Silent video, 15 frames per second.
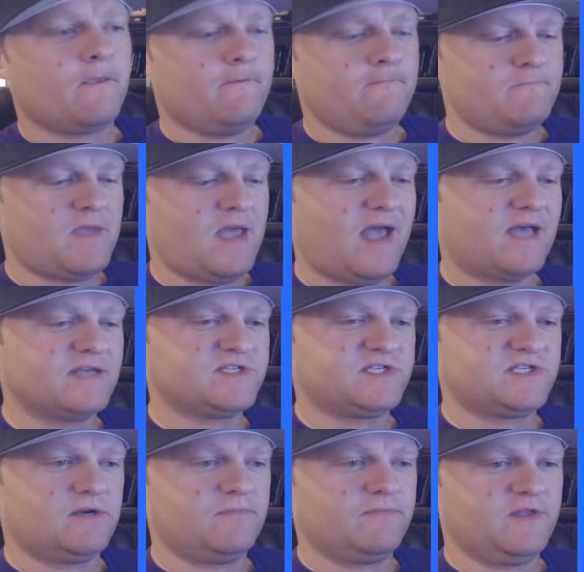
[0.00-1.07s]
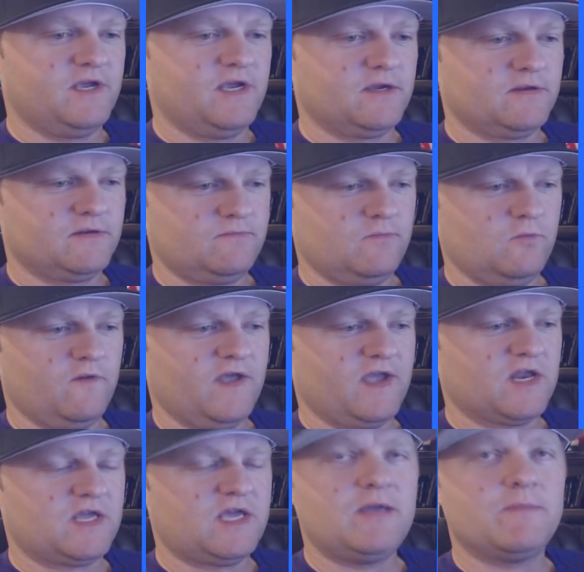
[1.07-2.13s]
has something where they
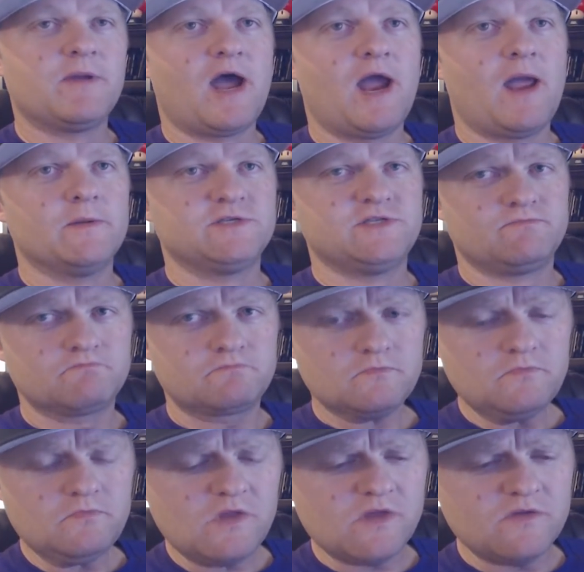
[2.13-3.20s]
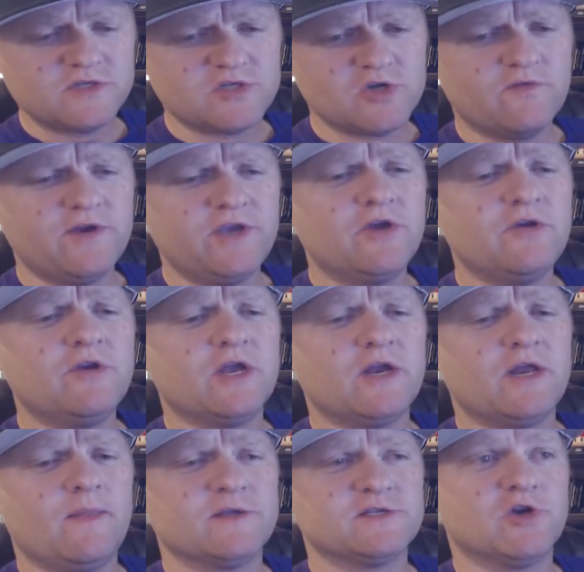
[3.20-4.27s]
can keep an eye on this the Soviet Union,
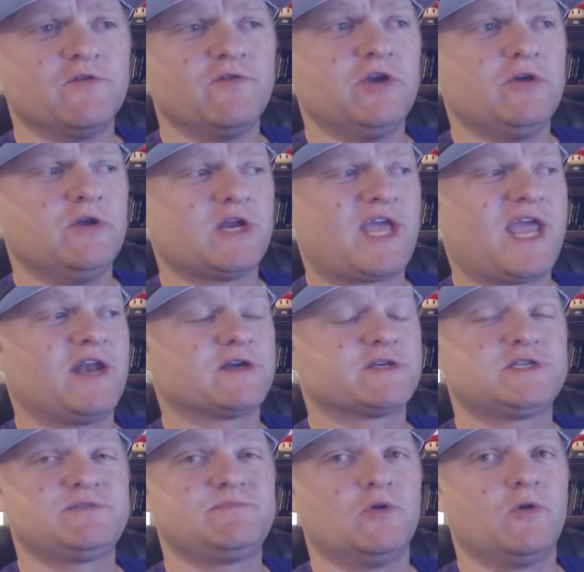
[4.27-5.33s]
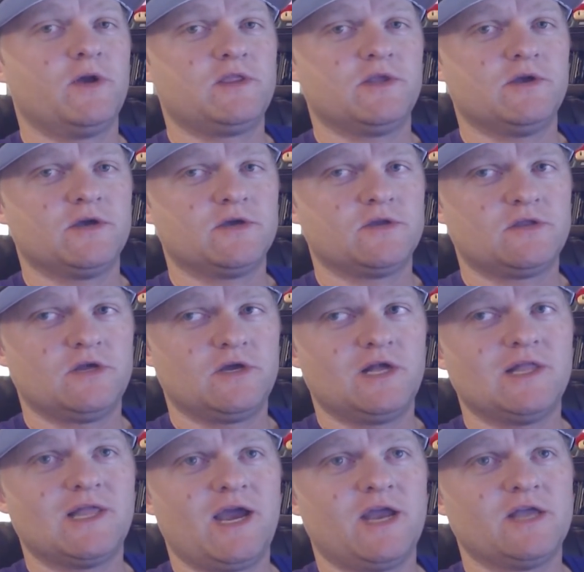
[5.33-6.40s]
and the Soviet Union can exploit the, the
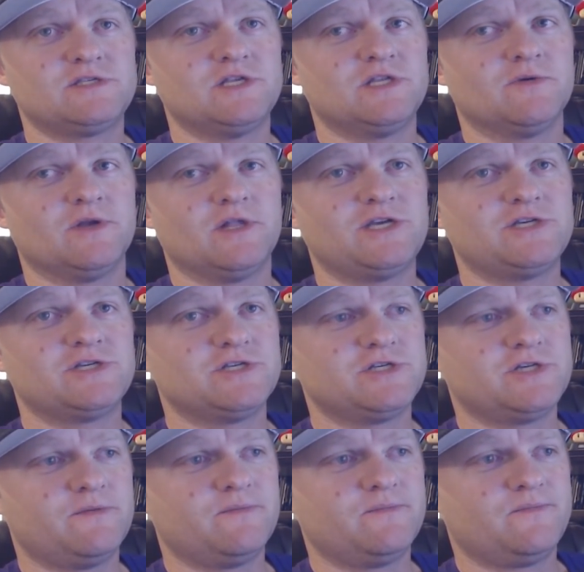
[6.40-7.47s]
alliance and the relationship.